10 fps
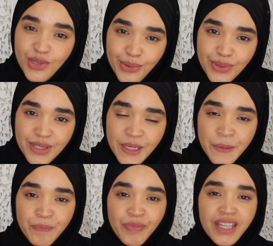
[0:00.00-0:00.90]
choose.
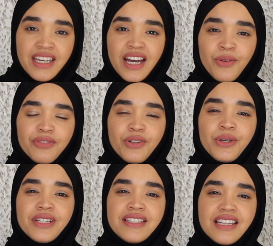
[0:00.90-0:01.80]
Now, of
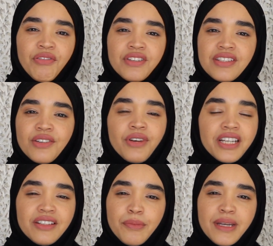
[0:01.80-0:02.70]
course, if it's on a
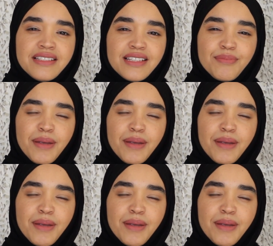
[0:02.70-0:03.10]
regular basis,